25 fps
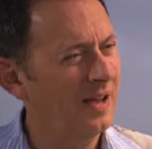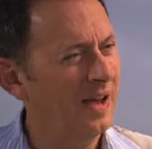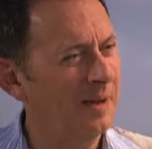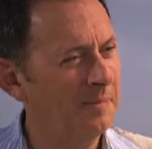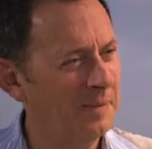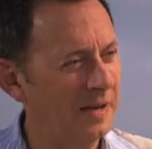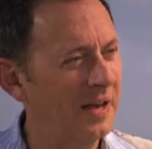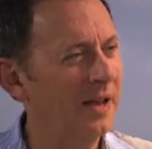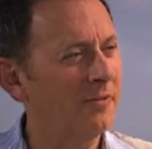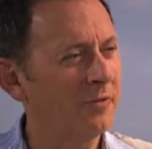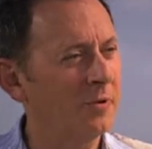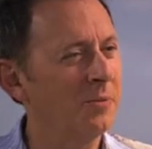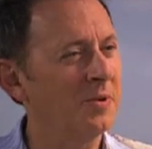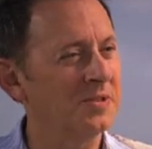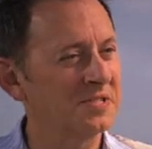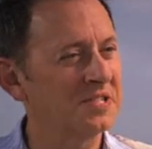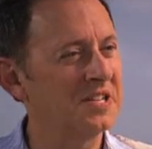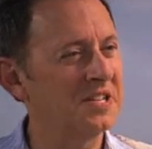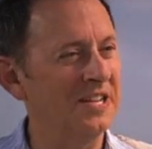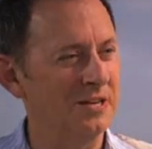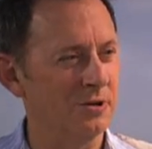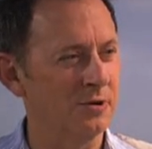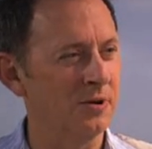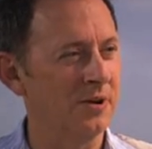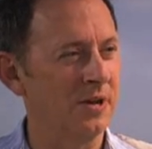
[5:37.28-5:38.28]
I mean, everyone's
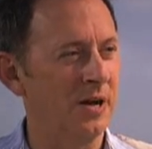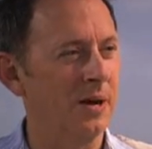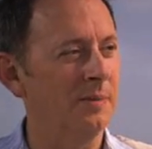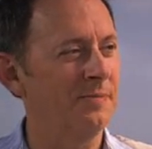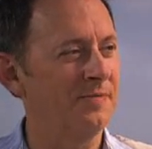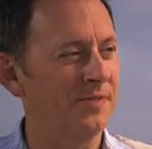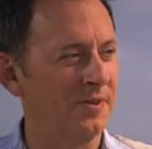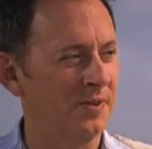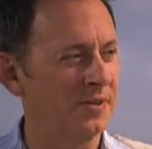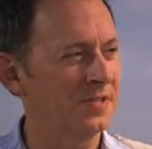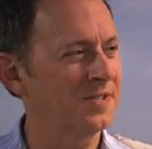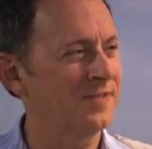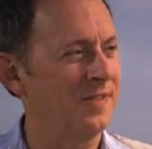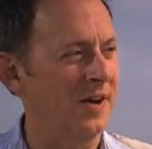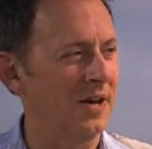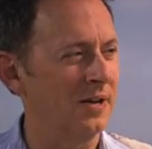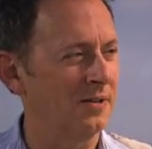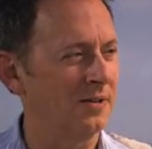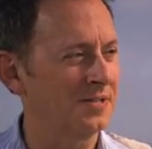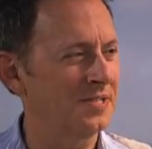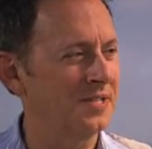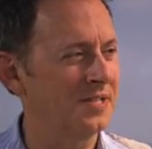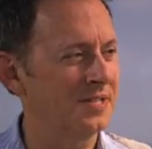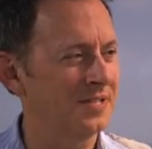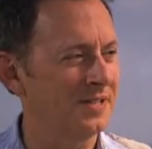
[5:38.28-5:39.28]
geared up for this final
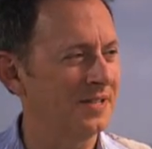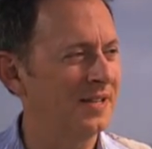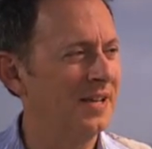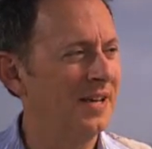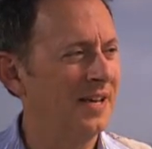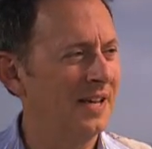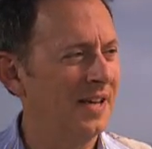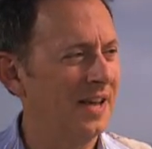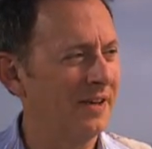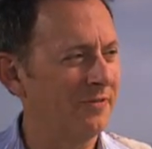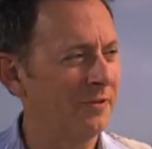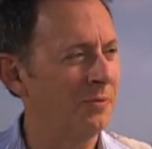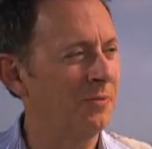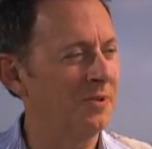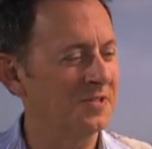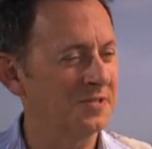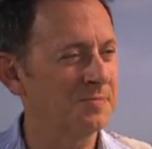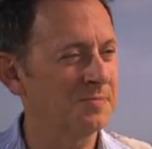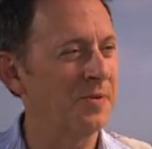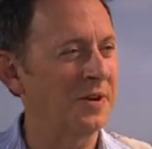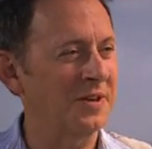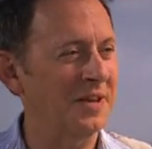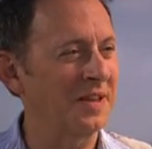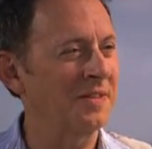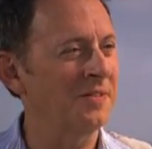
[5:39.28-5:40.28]
season. Everyone's
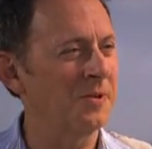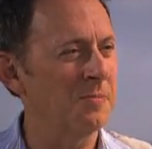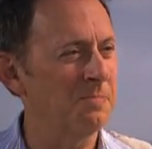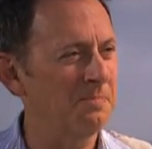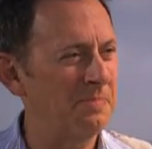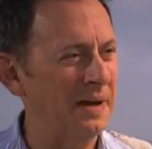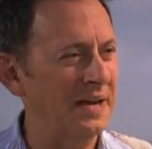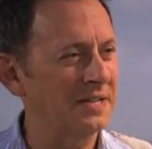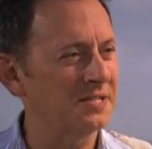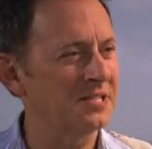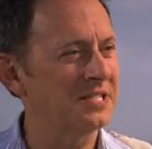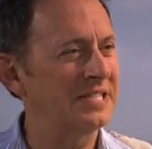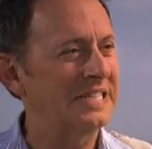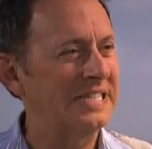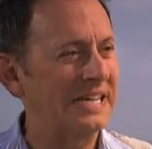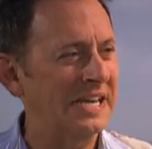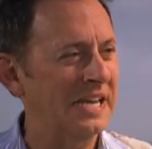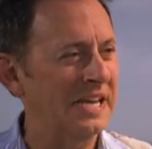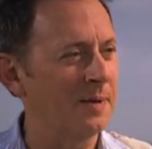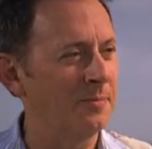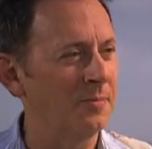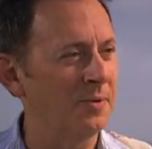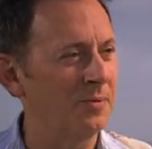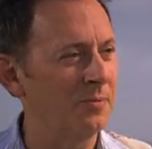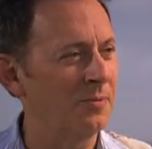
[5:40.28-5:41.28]
bringing their best
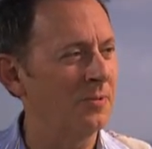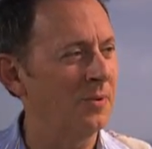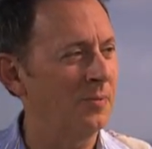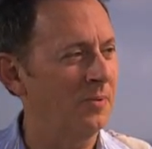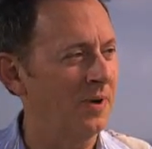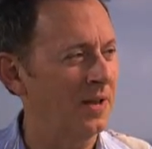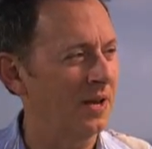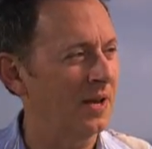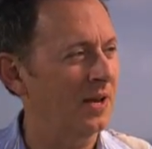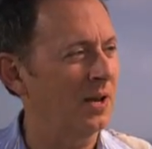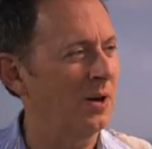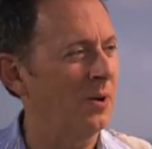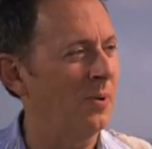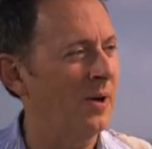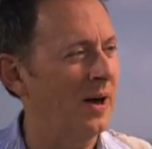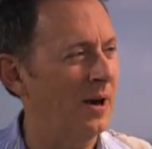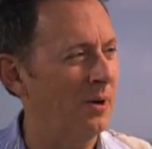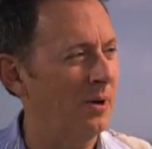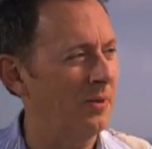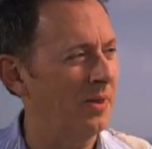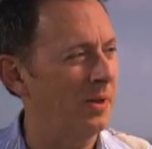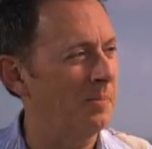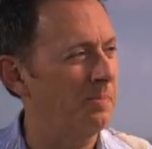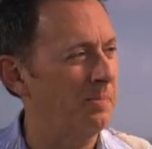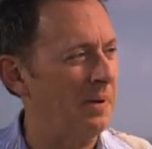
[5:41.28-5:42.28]
game. We want to go out
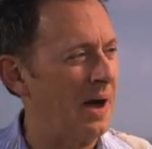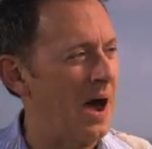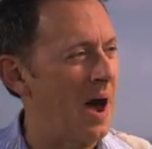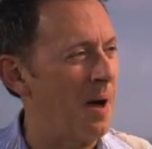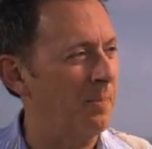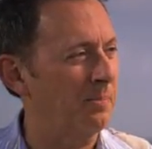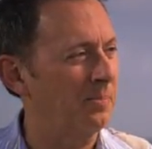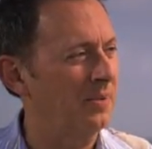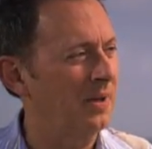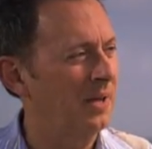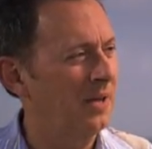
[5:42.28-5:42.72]
with a pop.